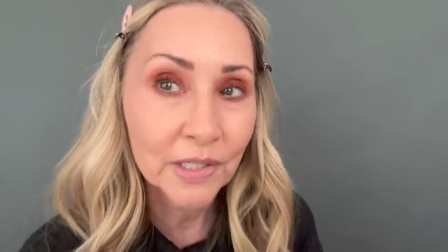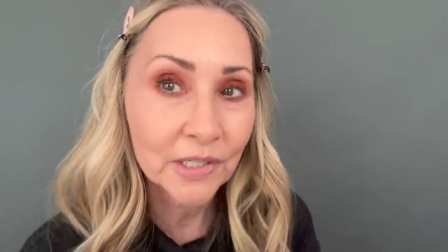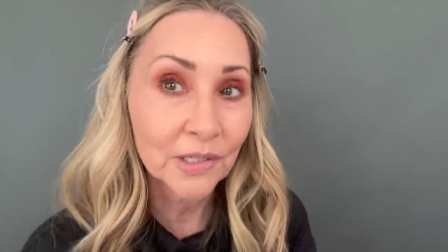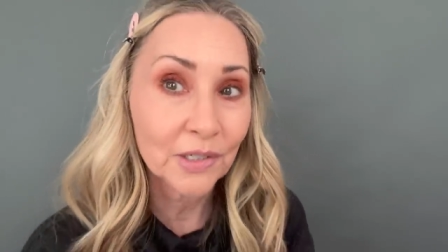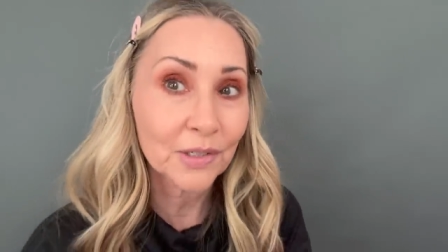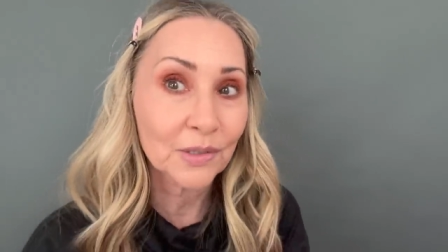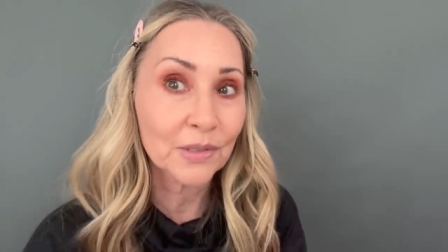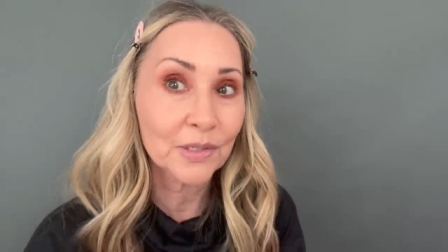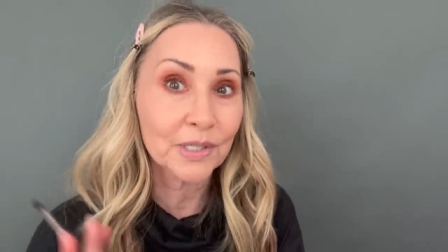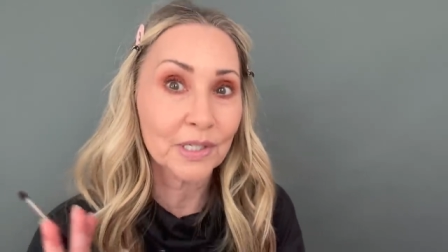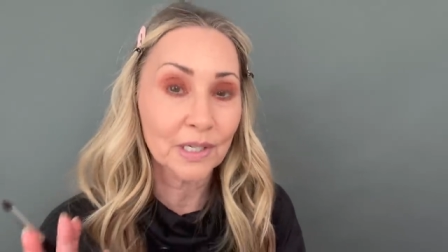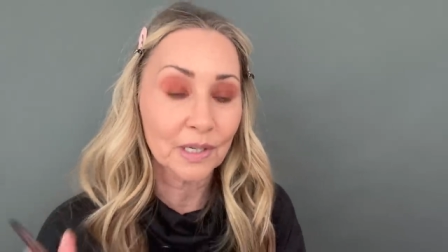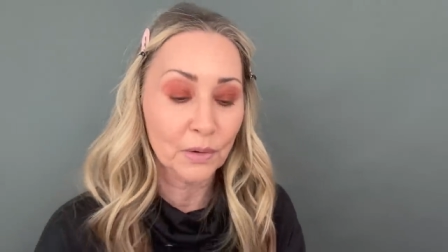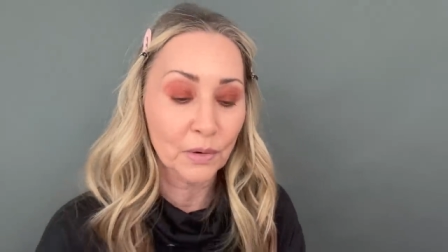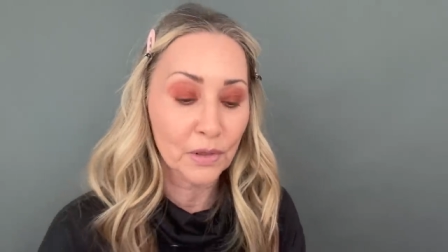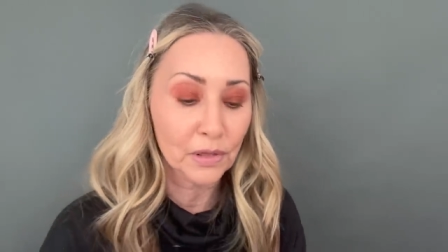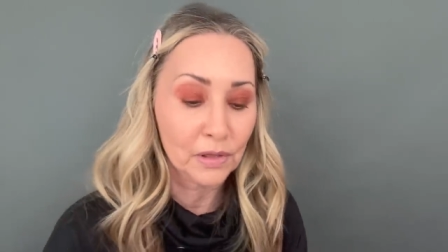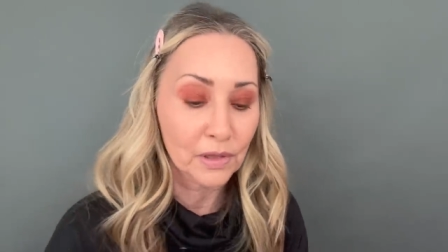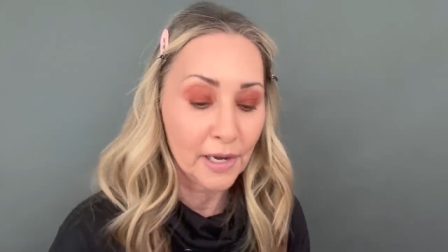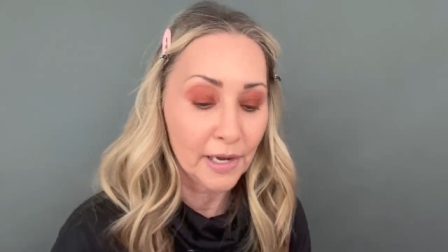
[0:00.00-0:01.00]
till you see it
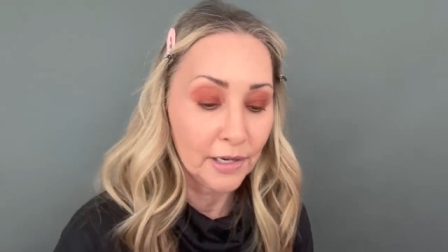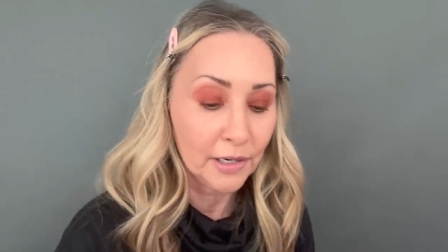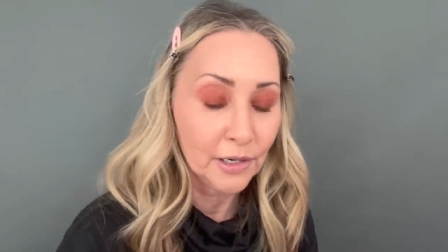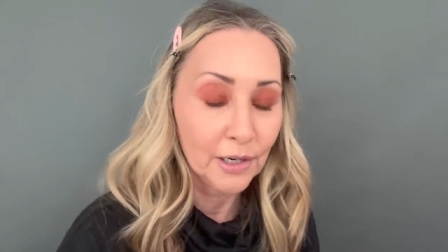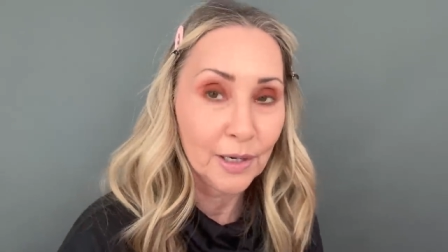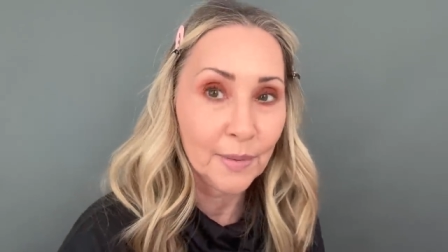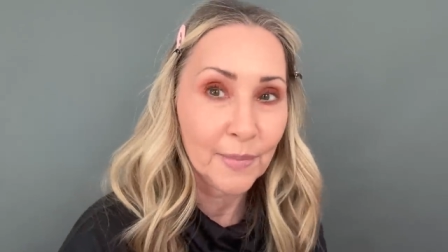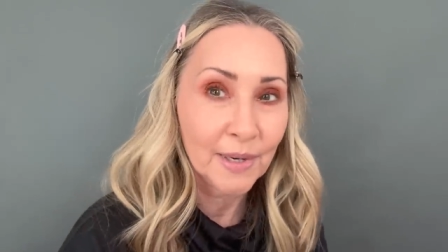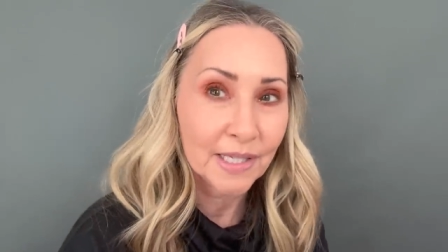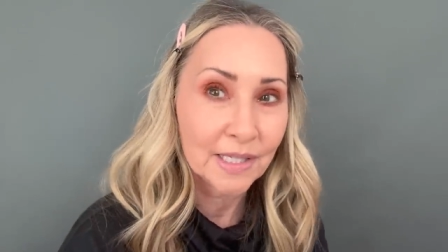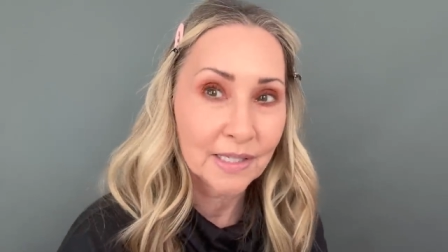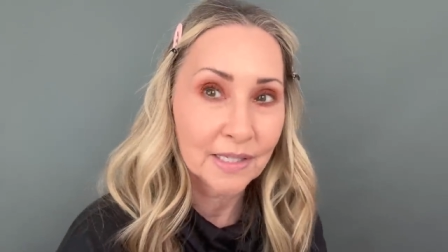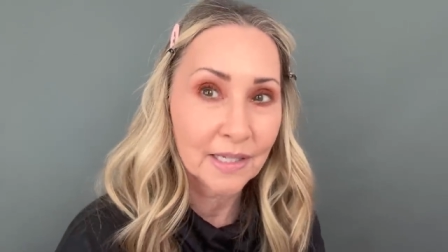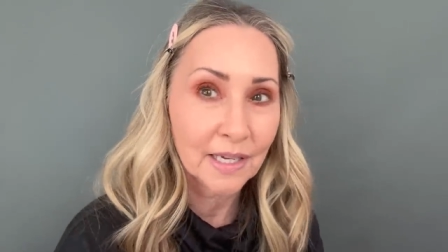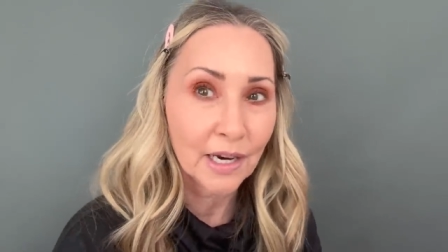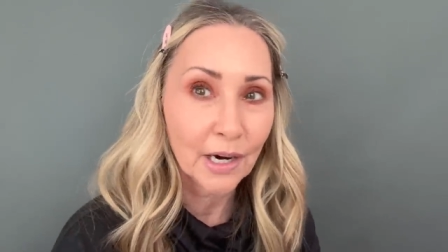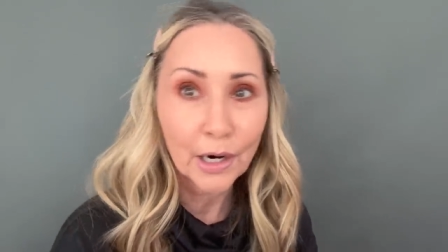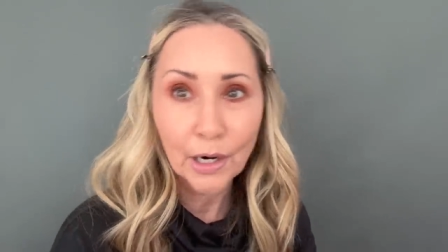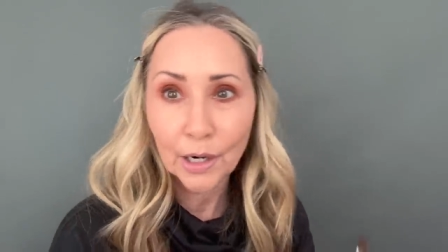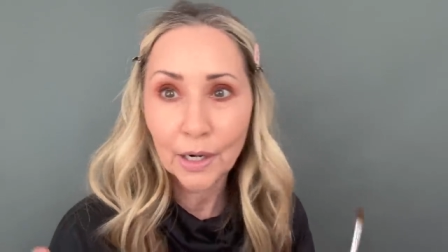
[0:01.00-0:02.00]
with liner and
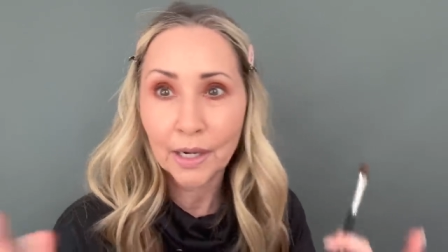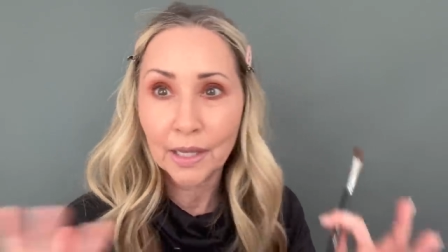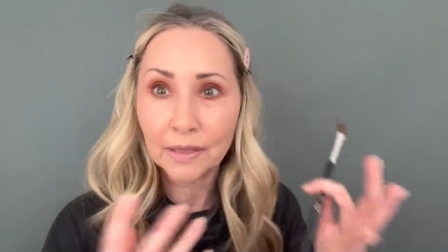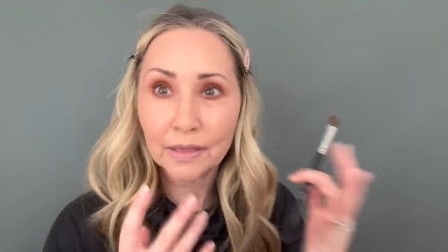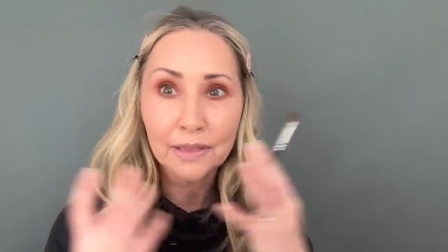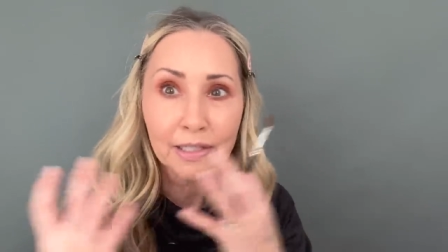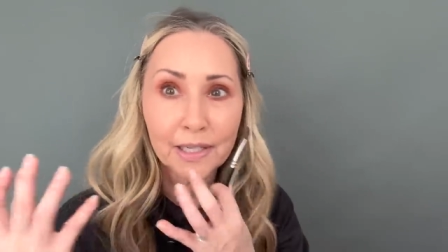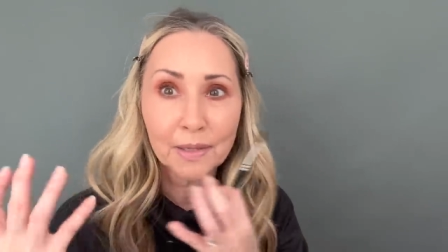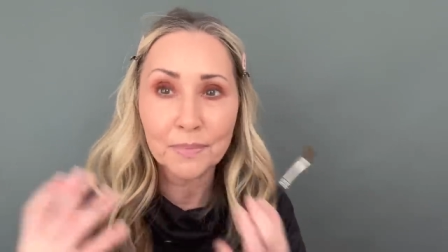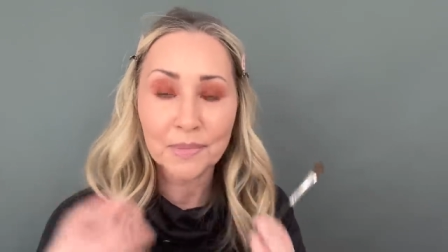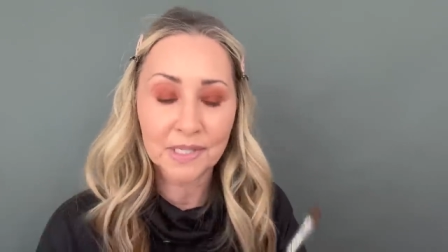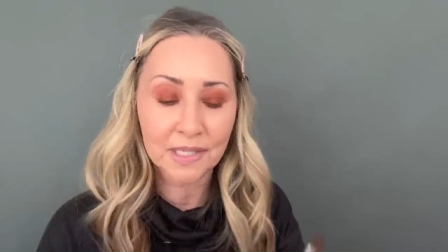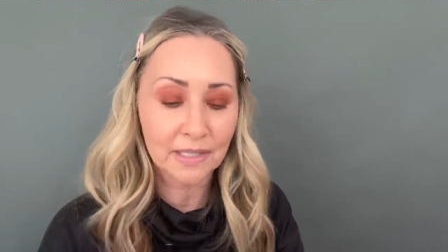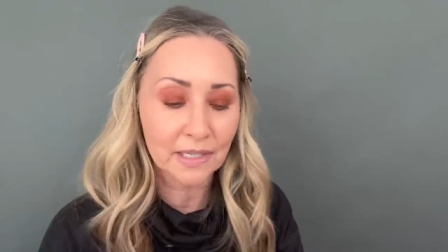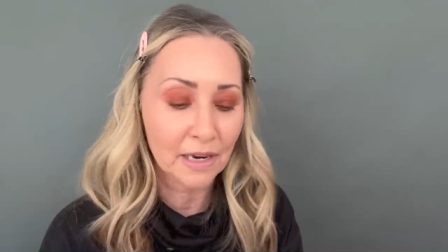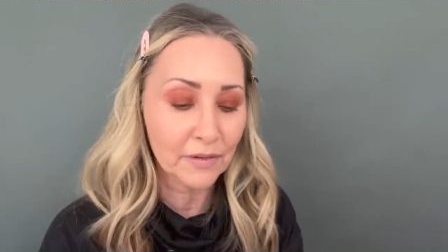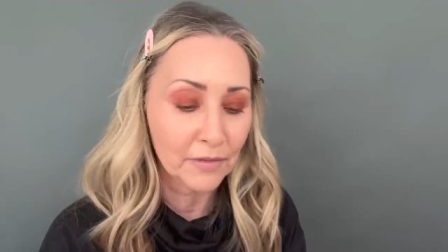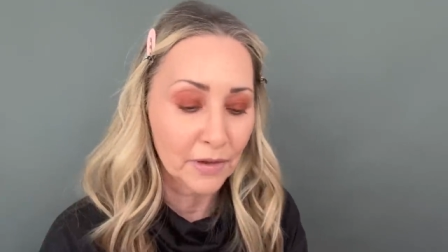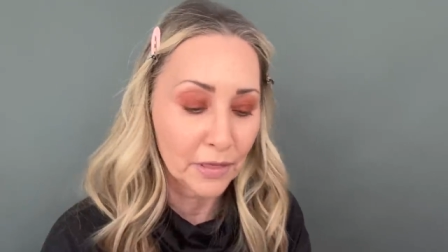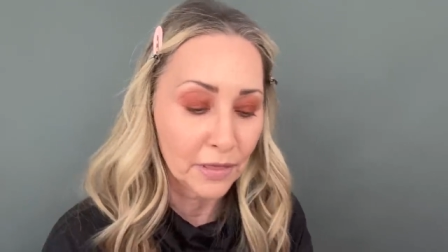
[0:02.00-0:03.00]
mascara and lips and
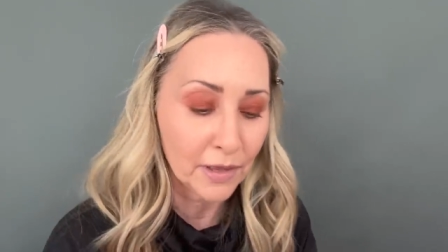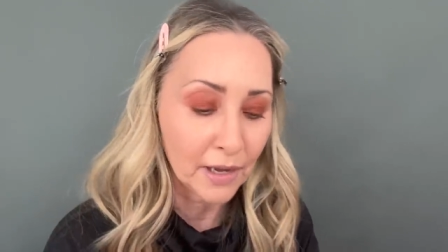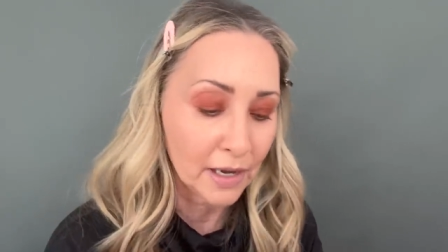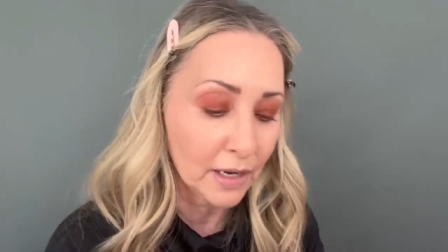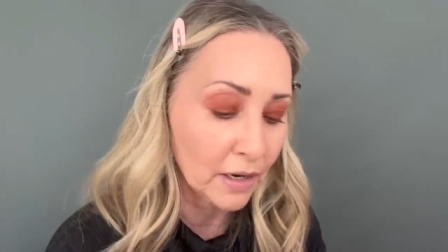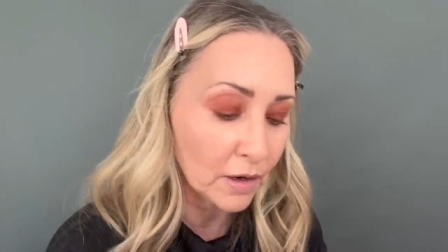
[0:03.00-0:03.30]
everything.